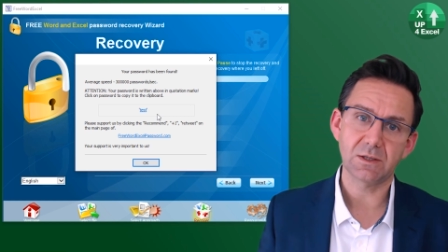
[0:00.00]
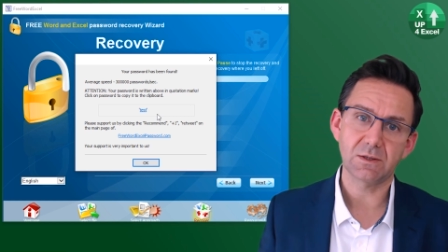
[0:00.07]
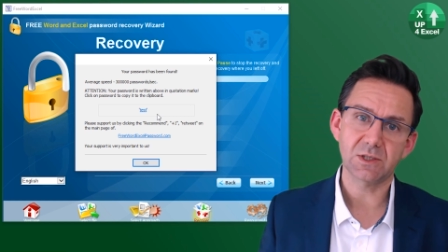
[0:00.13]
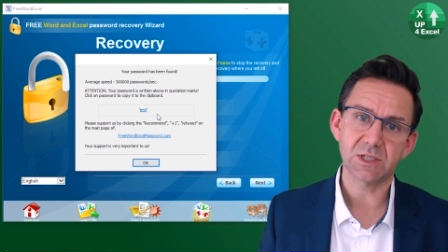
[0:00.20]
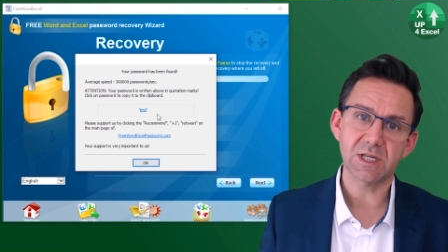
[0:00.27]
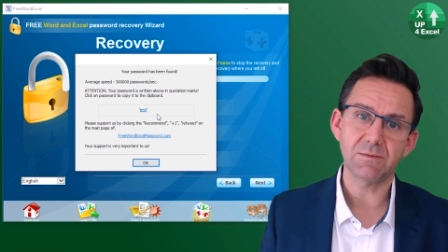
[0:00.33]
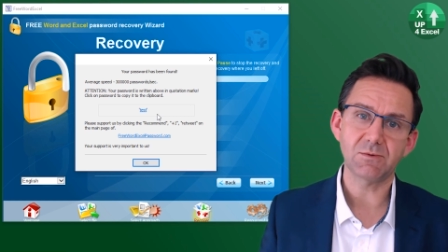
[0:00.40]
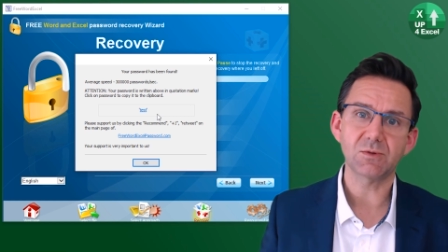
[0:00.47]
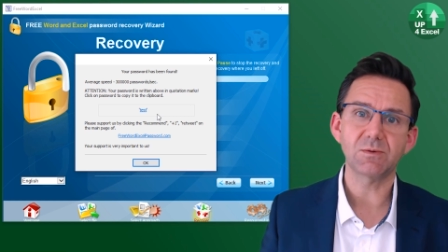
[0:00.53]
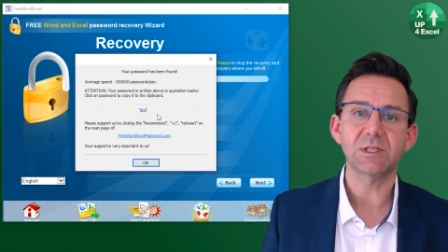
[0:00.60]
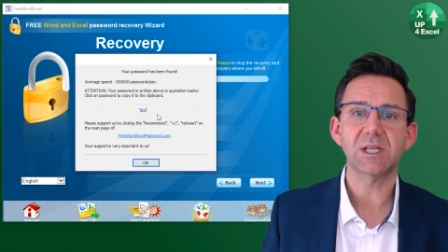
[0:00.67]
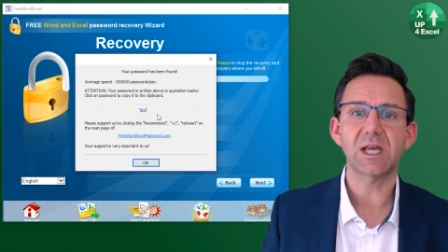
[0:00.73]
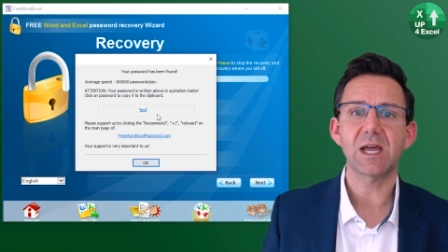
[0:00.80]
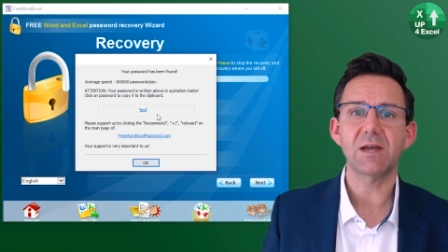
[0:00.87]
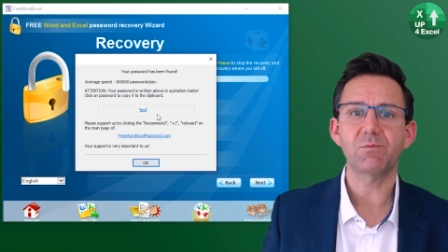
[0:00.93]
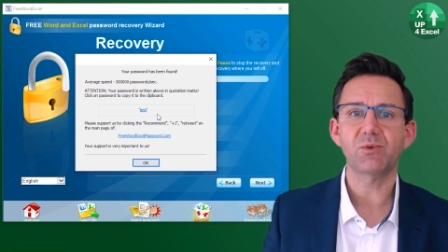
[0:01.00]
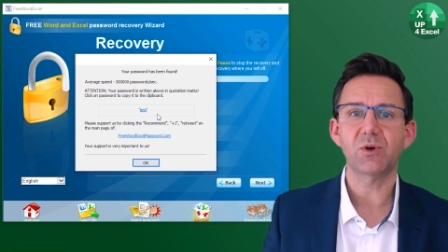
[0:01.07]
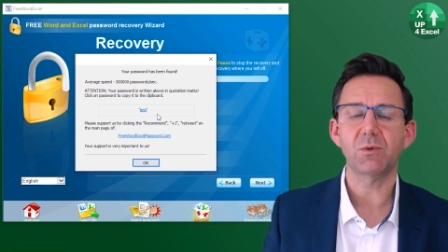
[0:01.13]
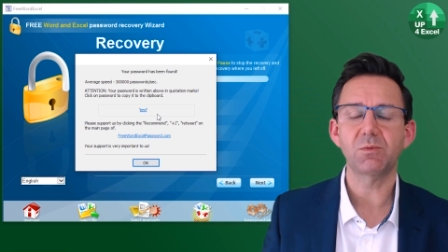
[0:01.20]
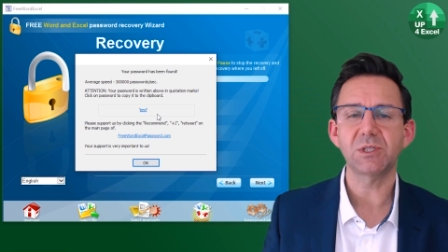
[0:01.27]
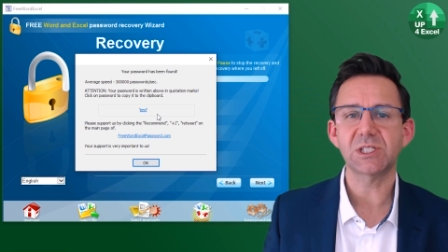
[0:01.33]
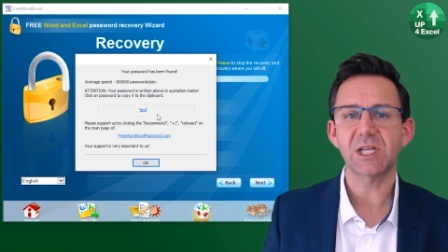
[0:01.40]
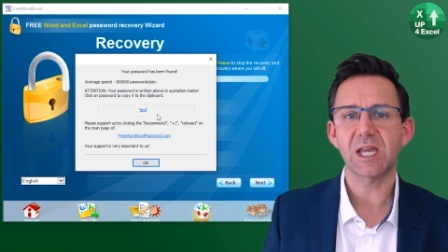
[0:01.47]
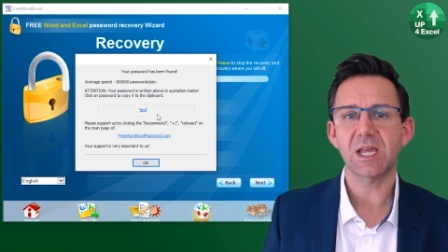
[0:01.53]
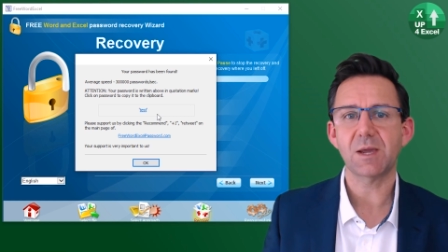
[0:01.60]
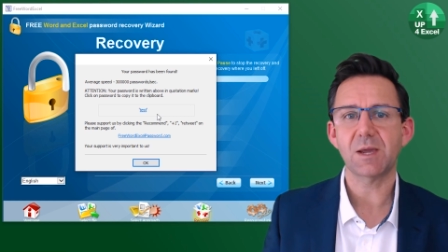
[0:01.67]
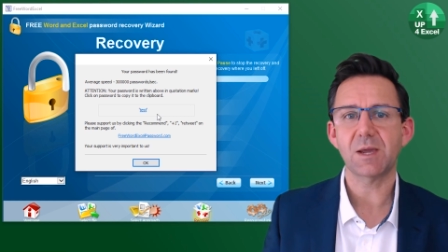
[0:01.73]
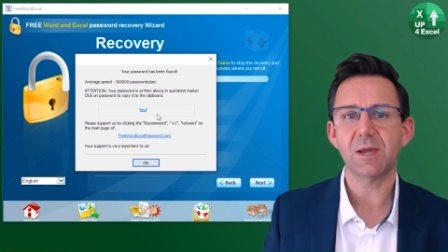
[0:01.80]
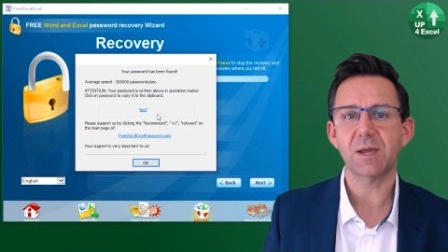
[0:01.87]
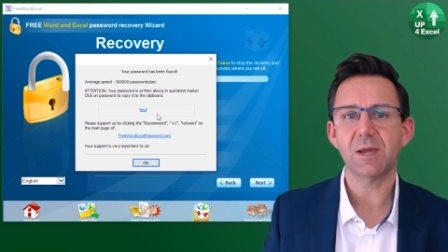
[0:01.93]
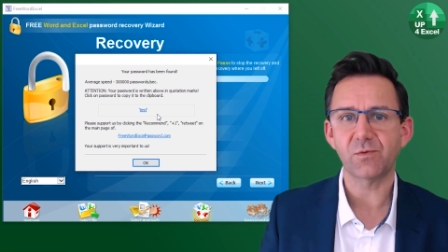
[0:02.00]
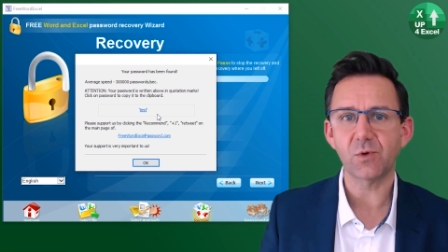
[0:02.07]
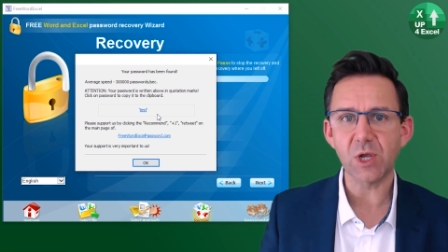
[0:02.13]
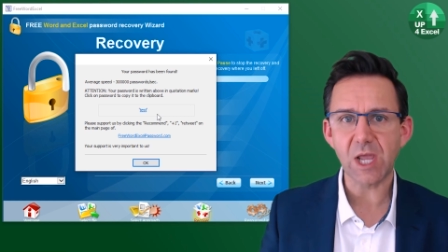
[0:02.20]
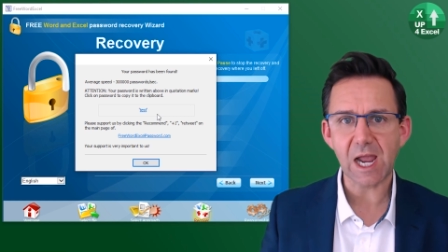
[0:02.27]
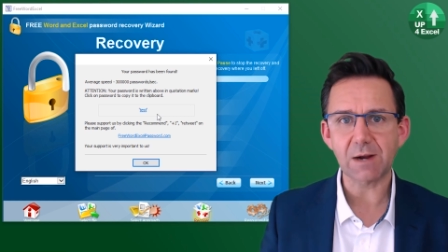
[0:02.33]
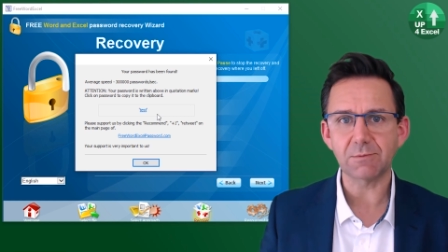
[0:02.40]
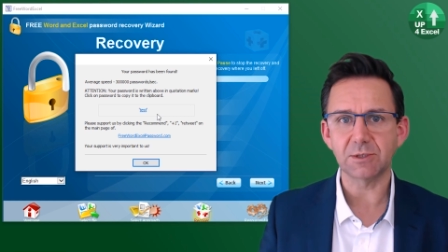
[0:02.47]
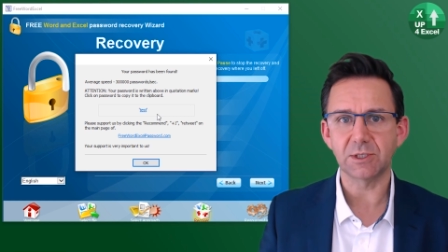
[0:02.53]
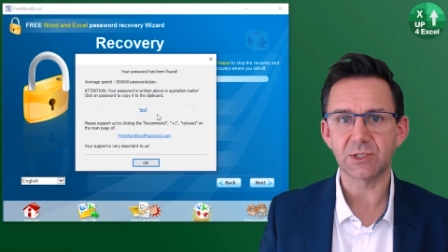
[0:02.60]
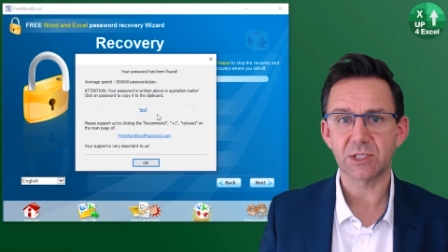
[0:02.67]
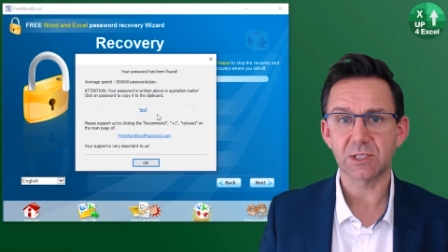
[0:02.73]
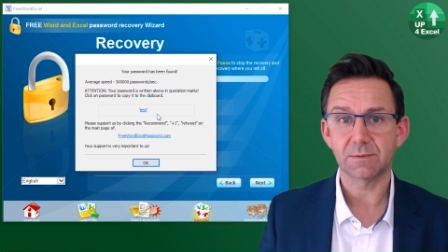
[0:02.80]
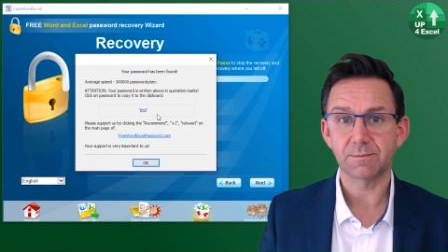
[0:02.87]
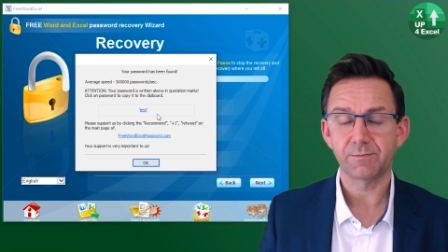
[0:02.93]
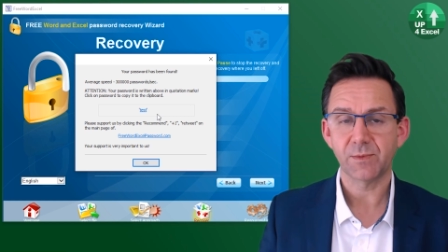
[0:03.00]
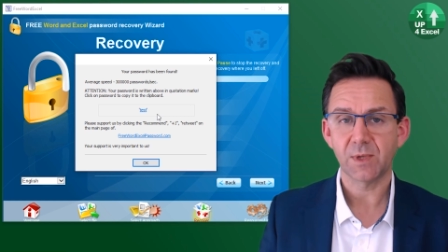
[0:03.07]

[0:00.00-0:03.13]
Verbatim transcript: seemed to indicate it probably take about three hours